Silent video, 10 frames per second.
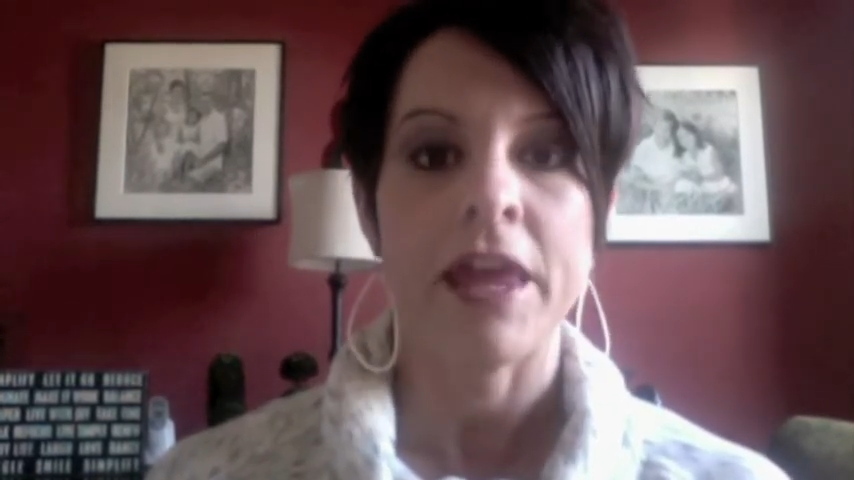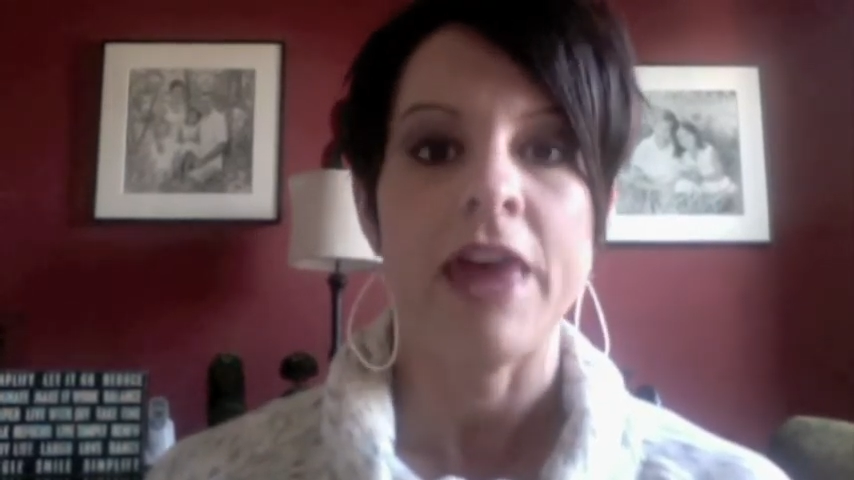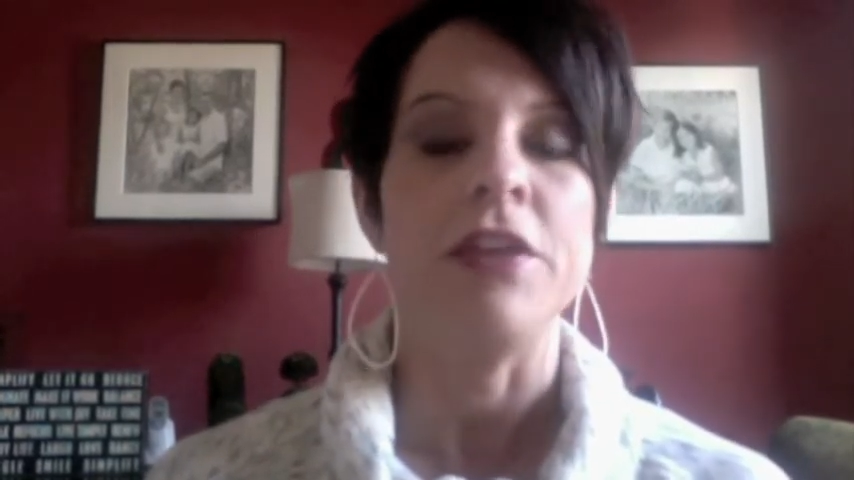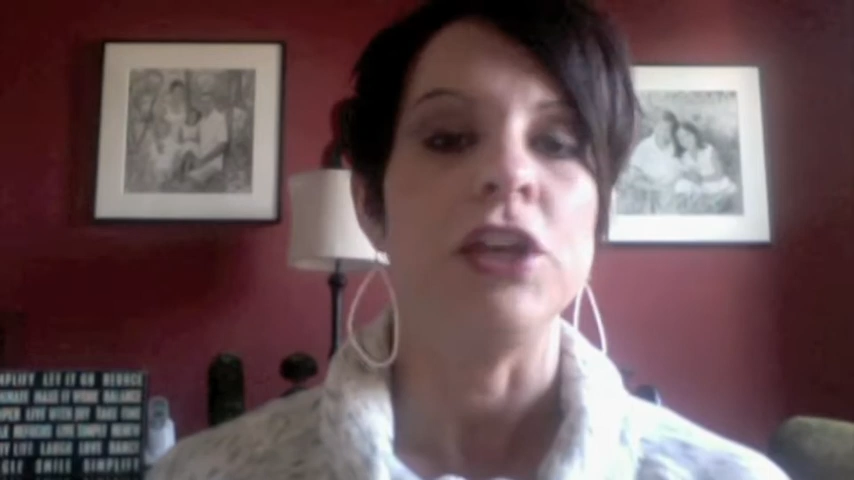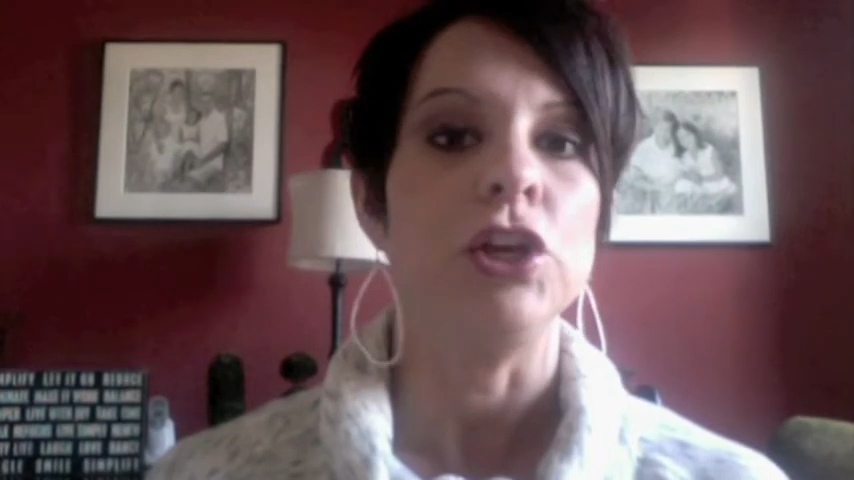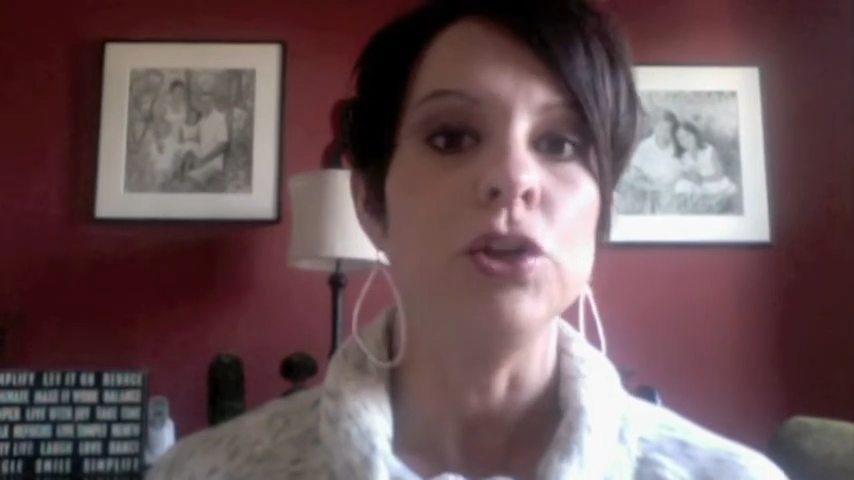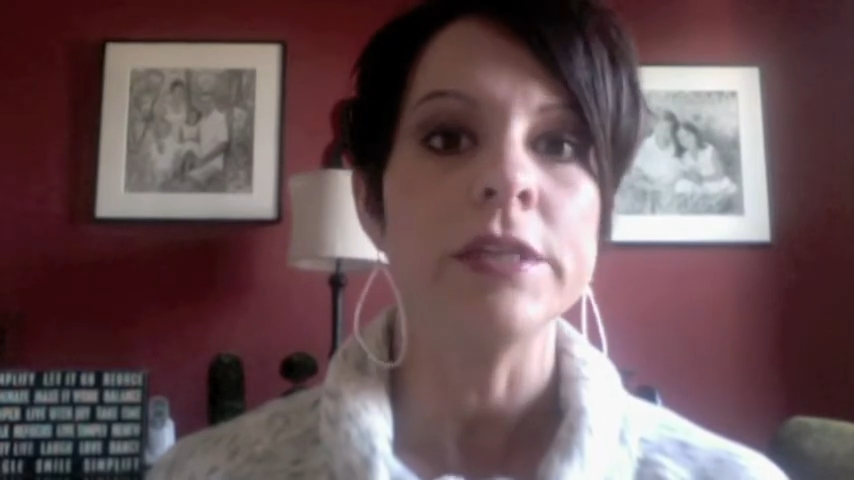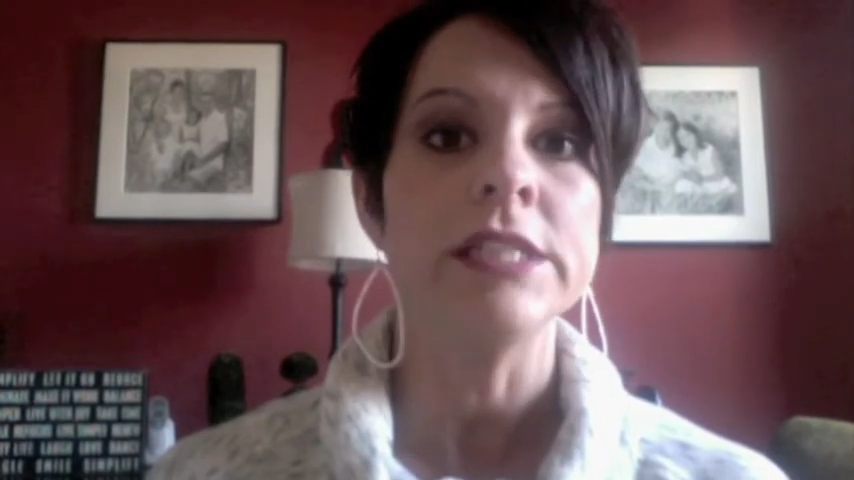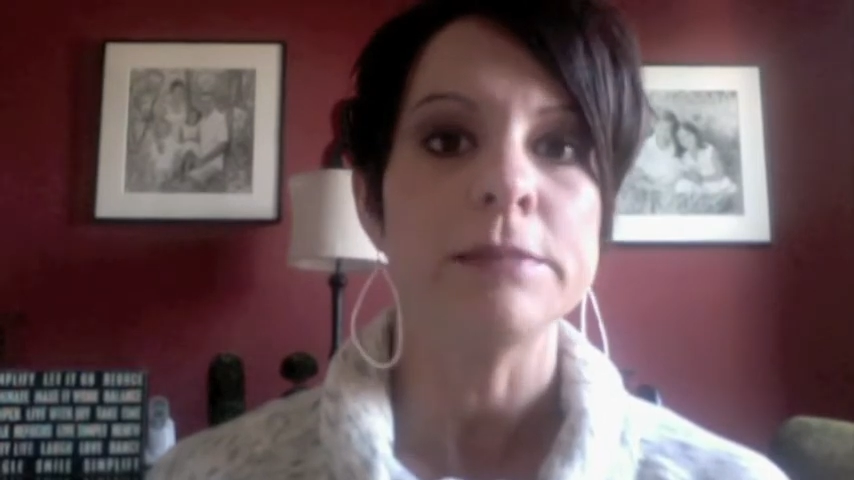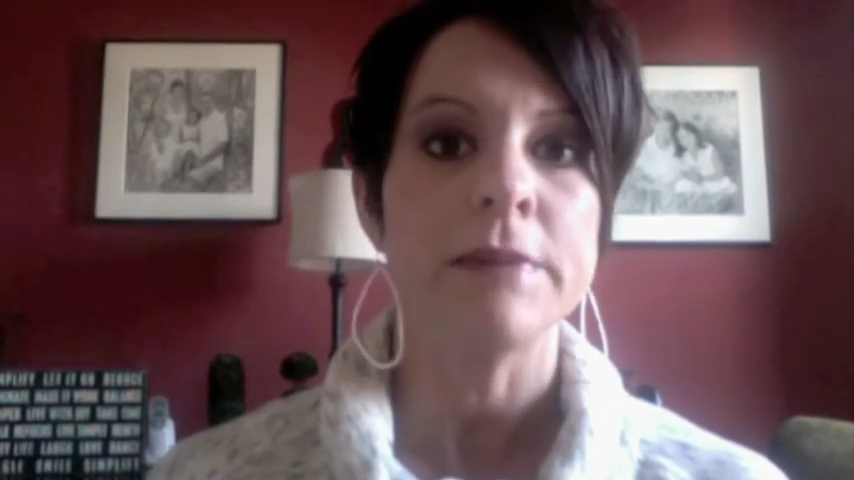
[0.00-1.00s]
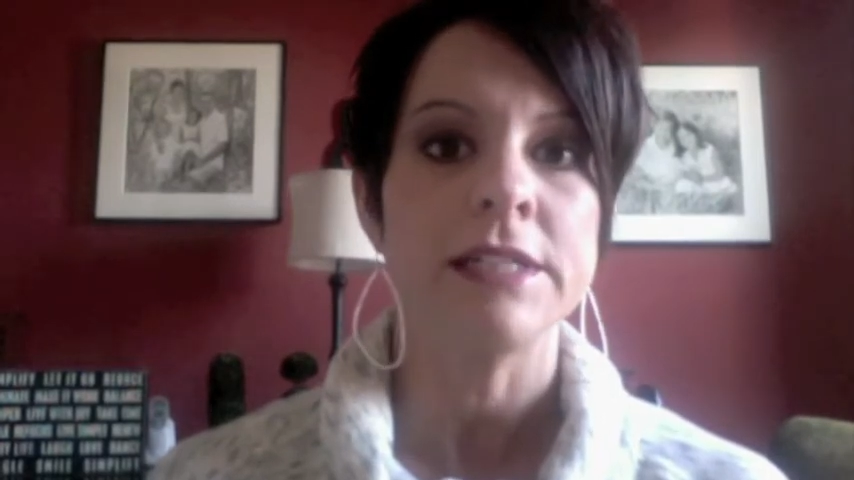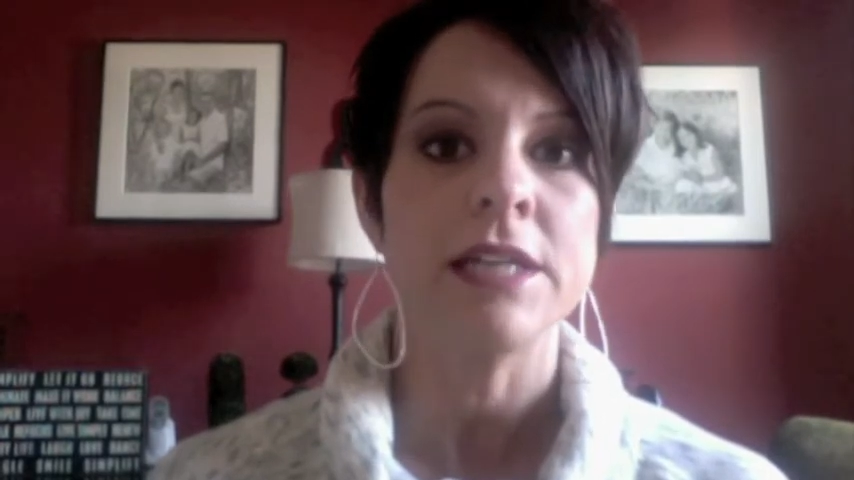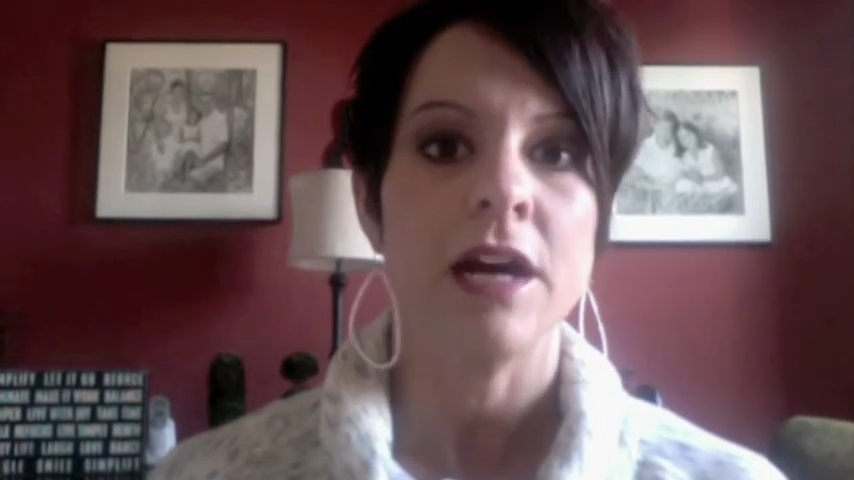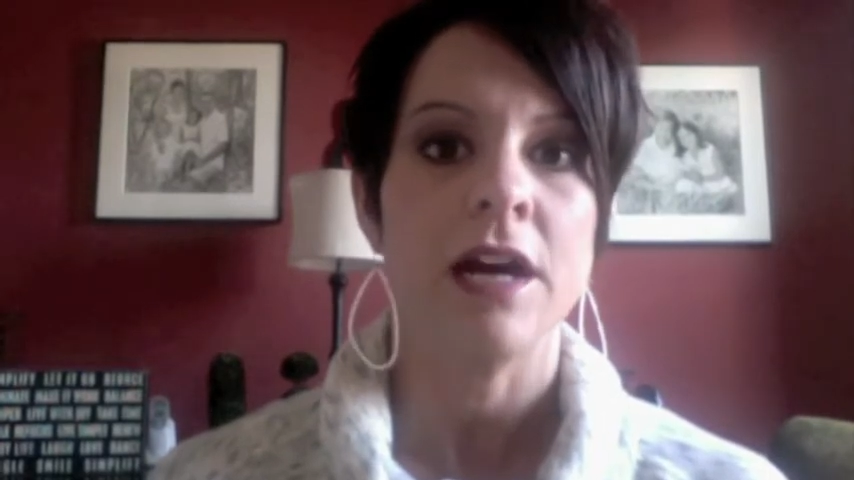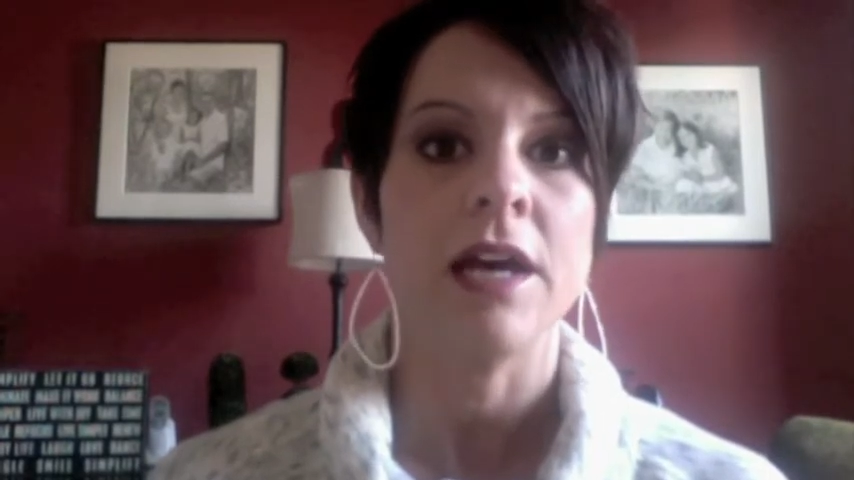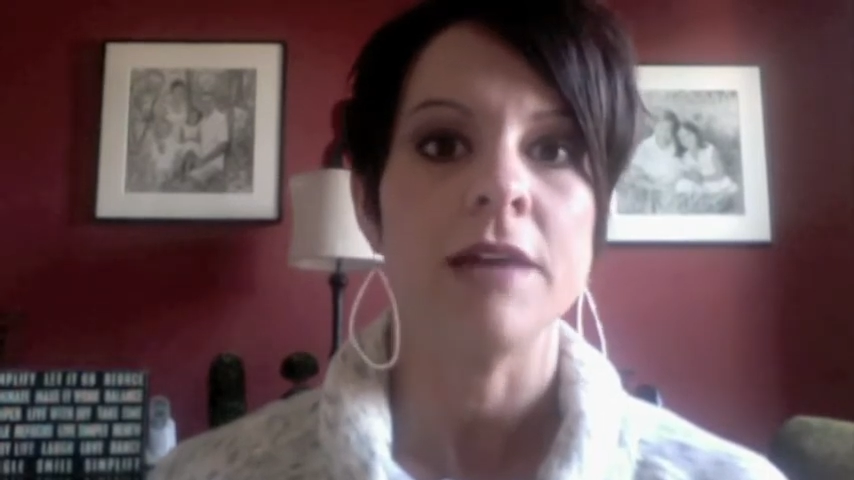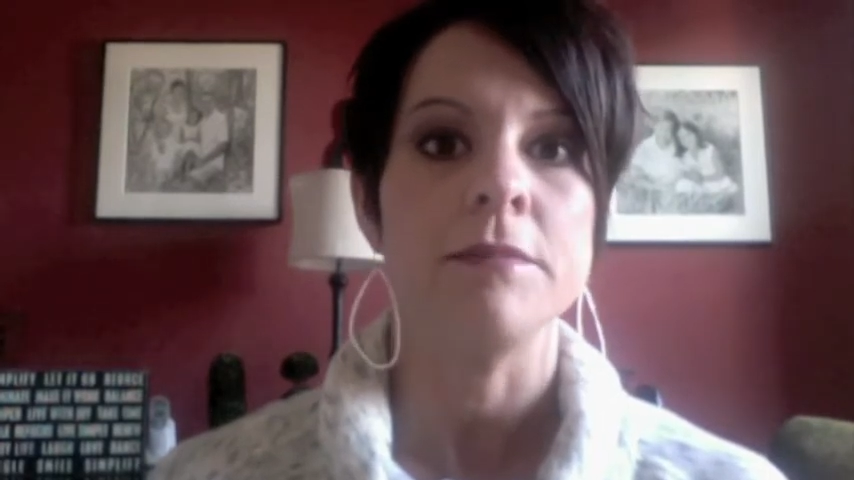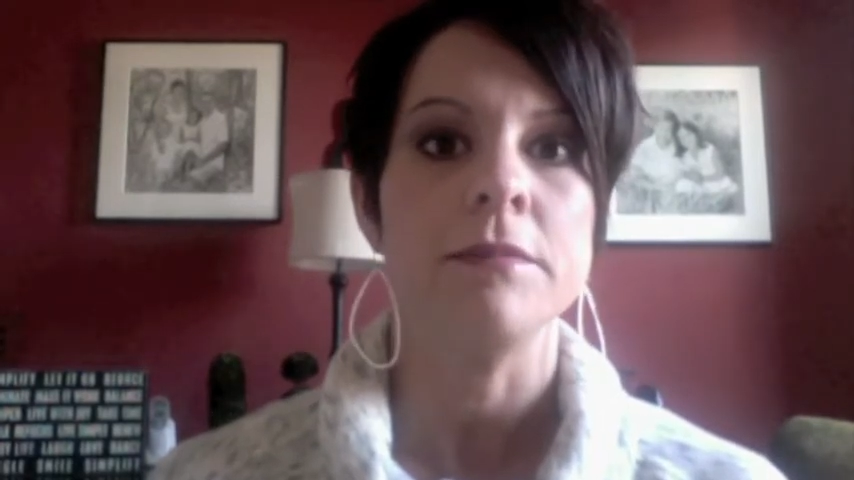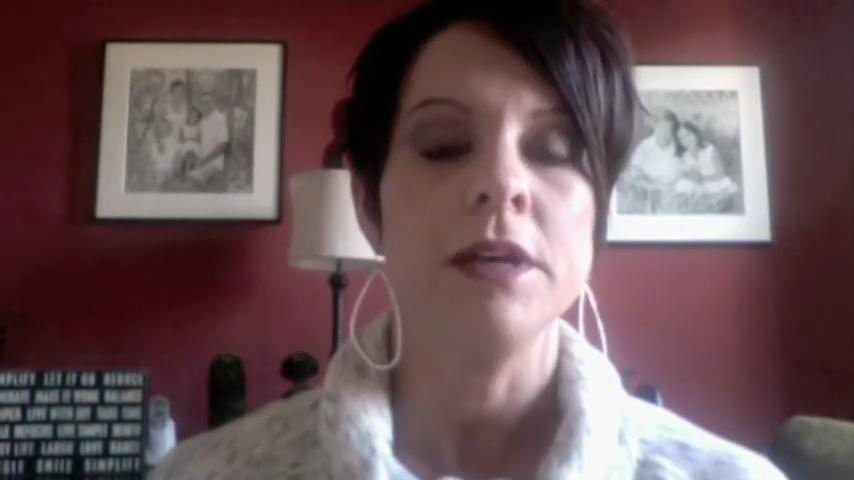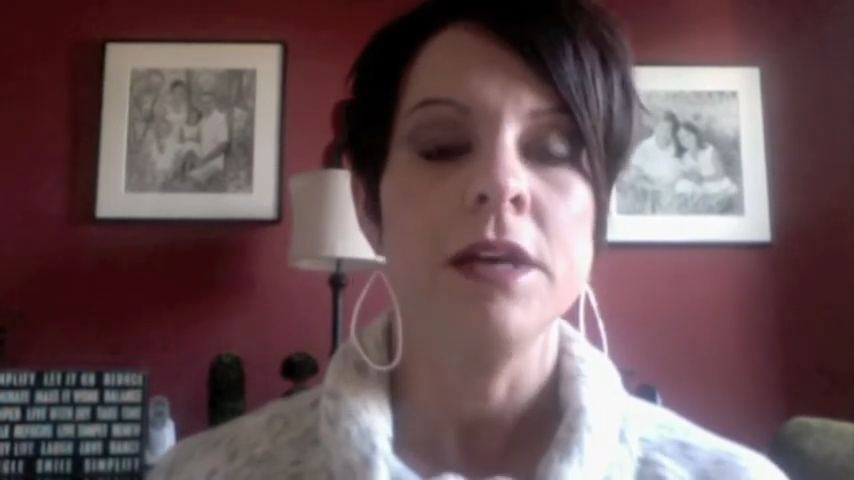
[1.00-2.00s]
And then you can spend
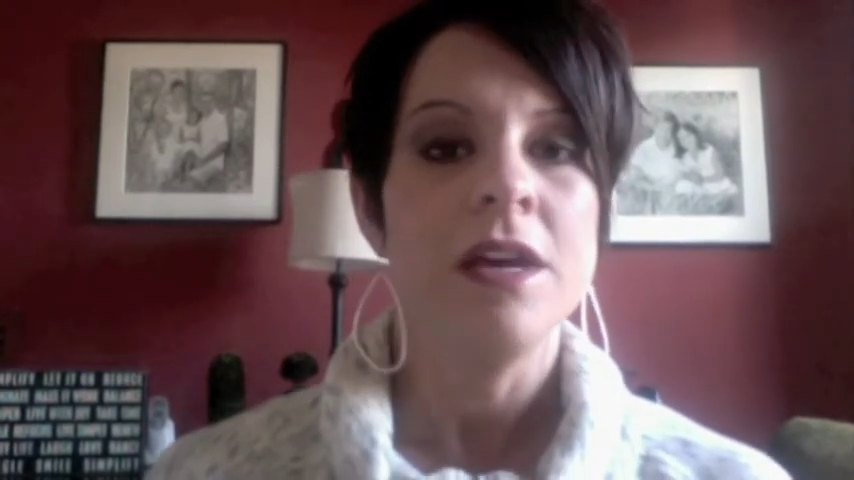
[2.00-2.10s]
time,